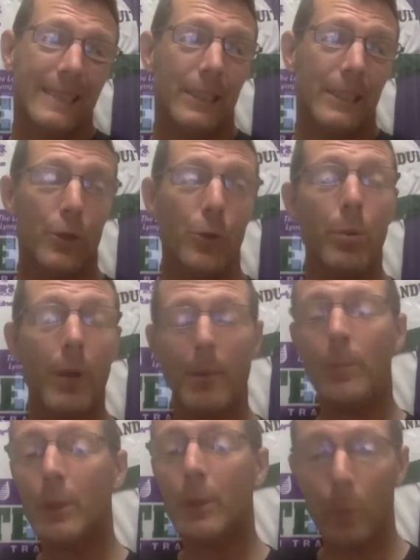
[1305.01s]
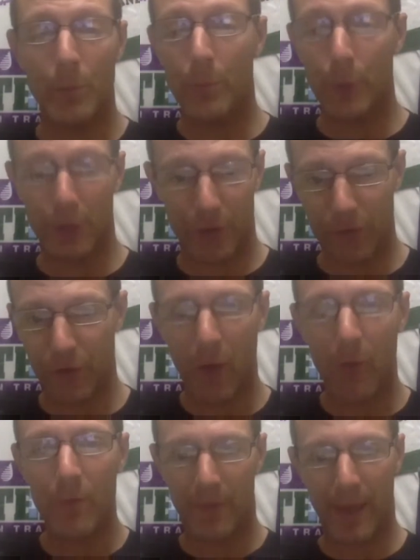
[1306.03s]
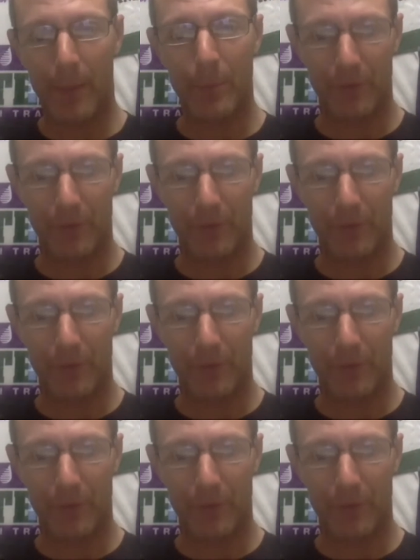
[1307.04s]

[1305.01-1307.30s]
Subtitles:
you probably wouldn't put yourself in that